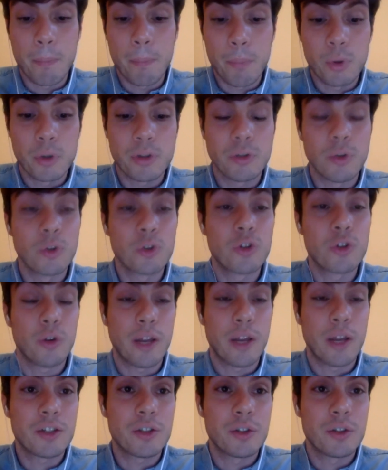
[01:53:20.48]
put those
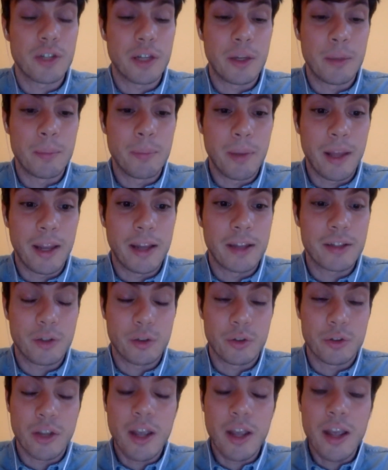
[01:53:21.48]
connections in place,
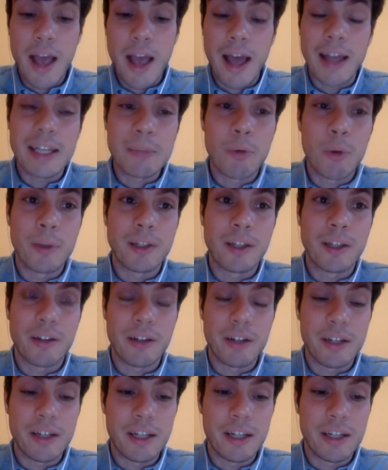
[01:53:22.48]
because at the moment
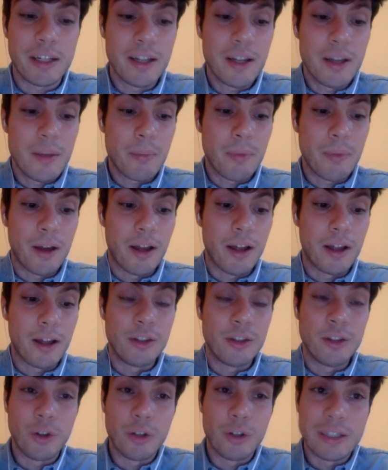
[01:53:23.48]
they're indeed
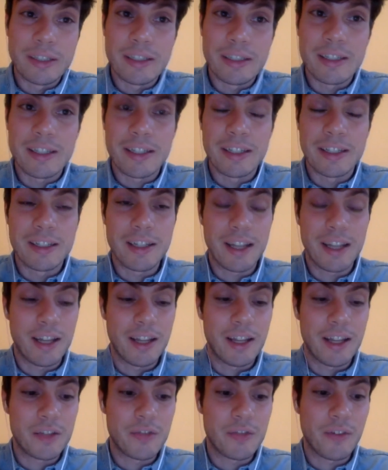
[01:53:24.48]
non-existent,
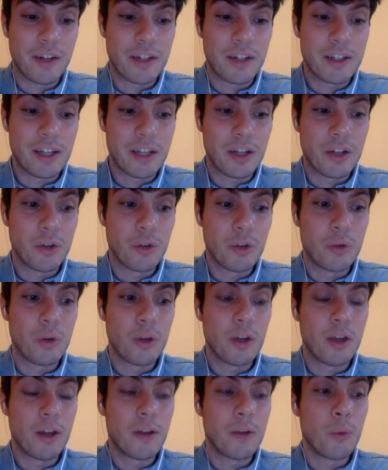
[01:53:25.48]
as far as I know.
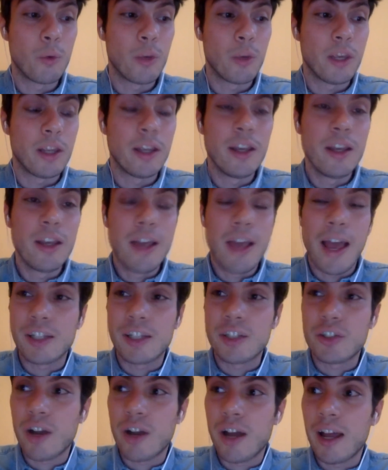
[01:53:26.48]
We
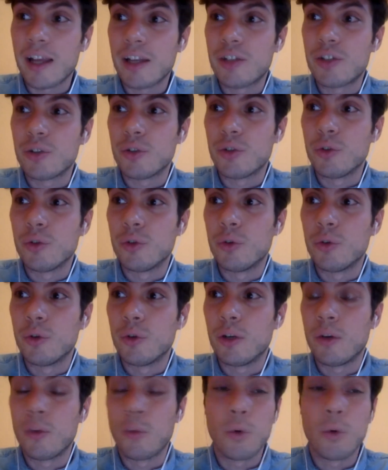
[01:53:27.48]
had tried to
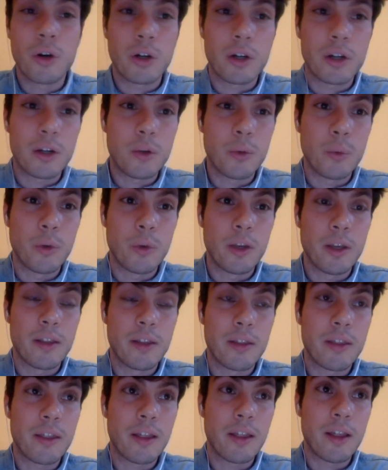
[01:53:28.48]
work
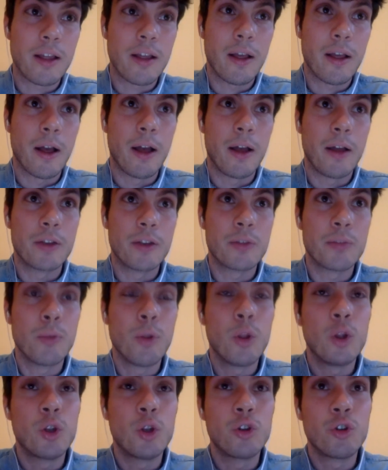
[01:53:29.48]
with a
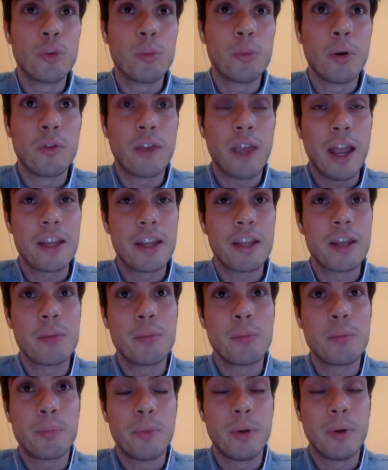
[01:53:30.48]
small group of
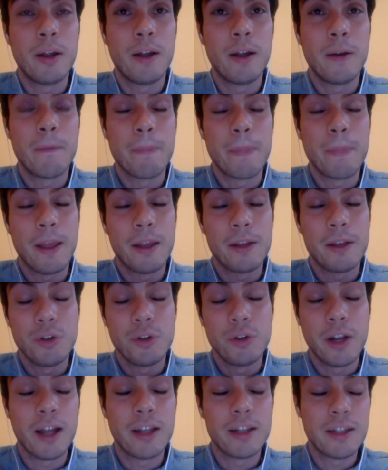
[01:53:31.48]
Kenyan and
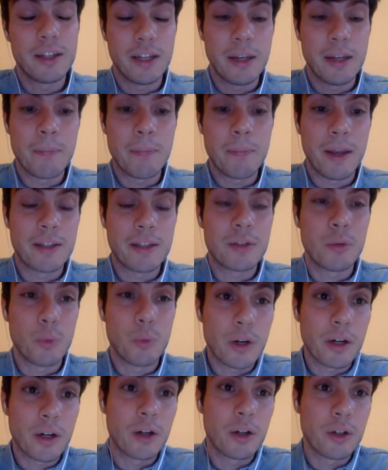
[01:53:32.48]
Ugandan inmates who
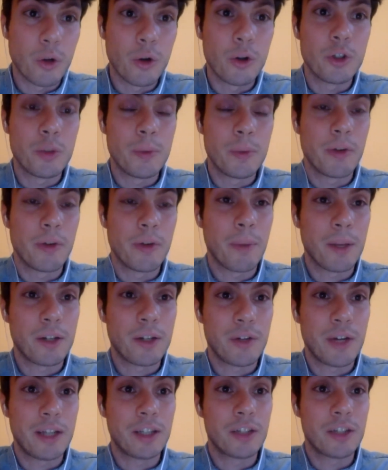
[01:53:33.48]
were going to be
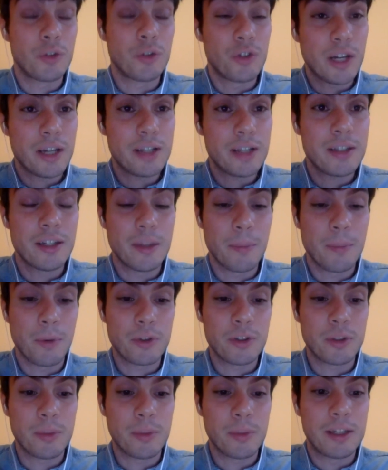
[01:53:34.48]
repatriated, suggesting the
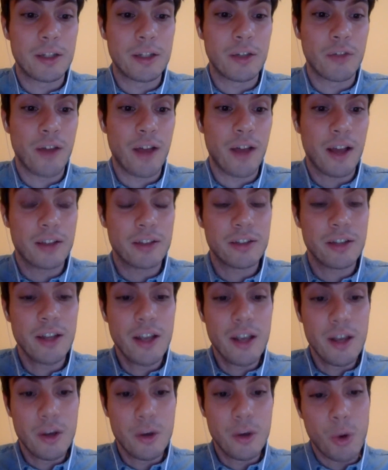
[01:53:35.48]
possibility of us,
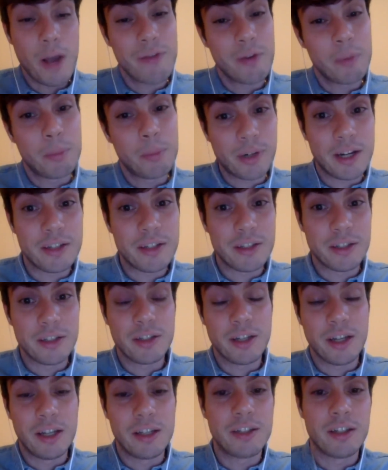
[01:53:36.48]
who have a
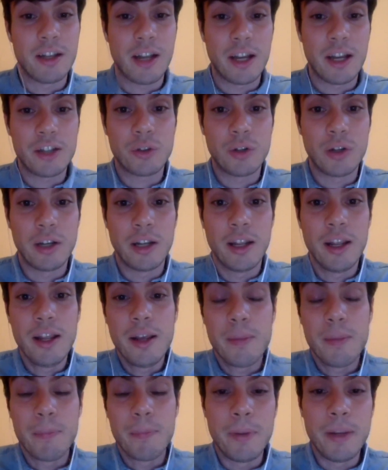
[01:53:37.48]
presence internationally,
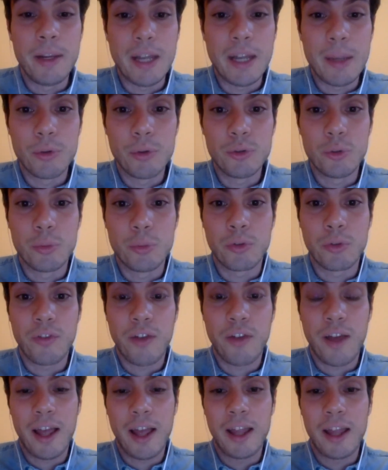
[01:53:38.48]
being able to
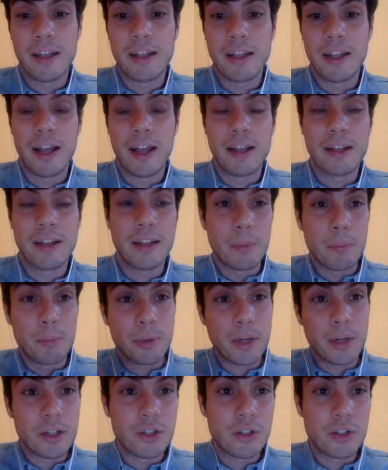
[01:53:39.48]
provide that
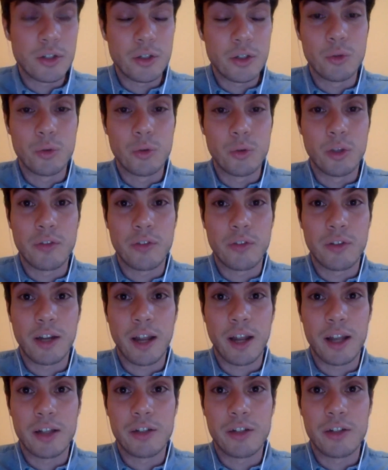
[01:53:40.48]
bridge to a different
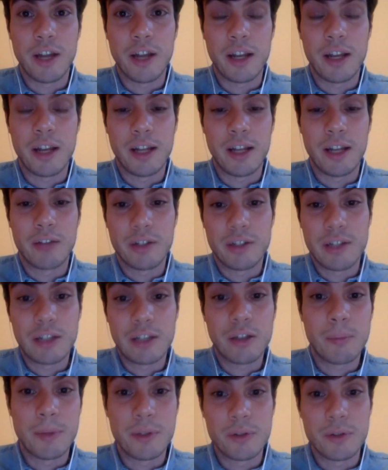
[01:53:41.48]
country and that
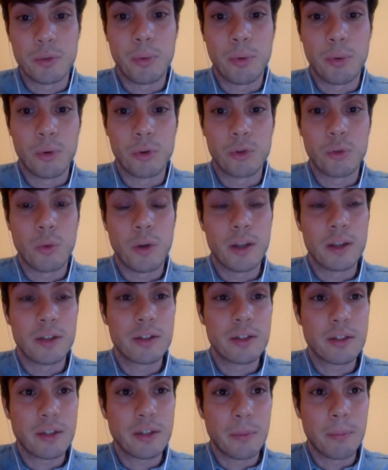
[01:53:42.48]
resettlement support
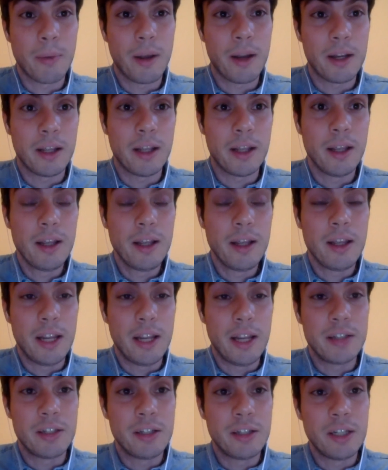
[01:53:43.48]
once somebody
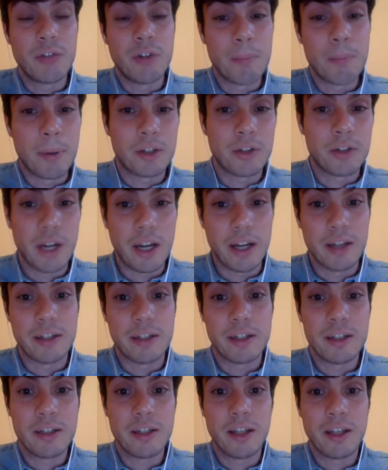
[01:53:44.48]
is indeed
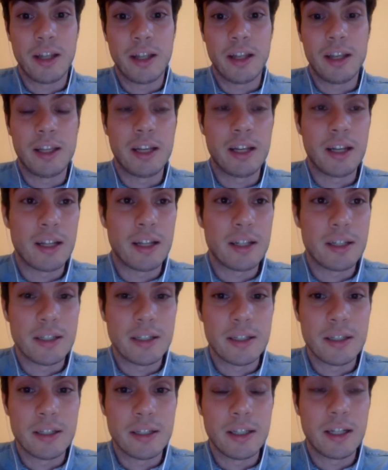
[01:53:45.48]
repatriated in
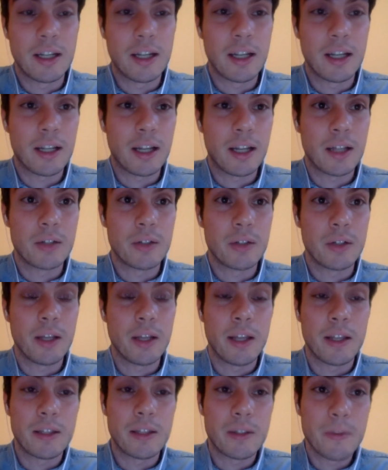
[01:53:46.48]
another country.
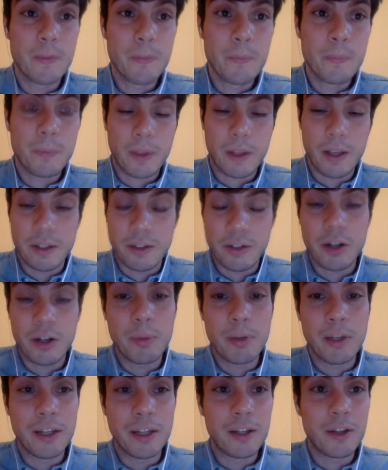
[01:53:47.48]
It's a
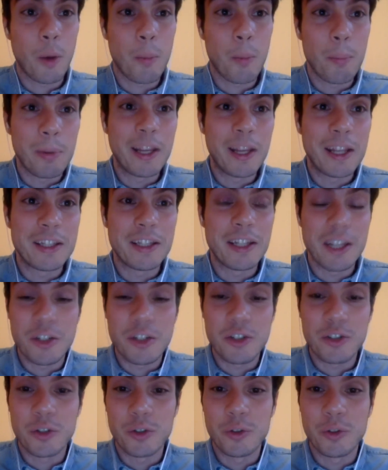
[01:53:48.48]
terribly complicated
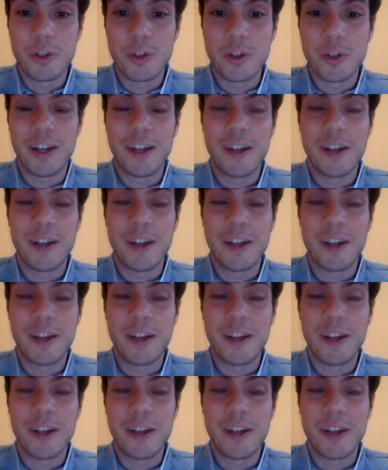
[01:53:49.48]
issue.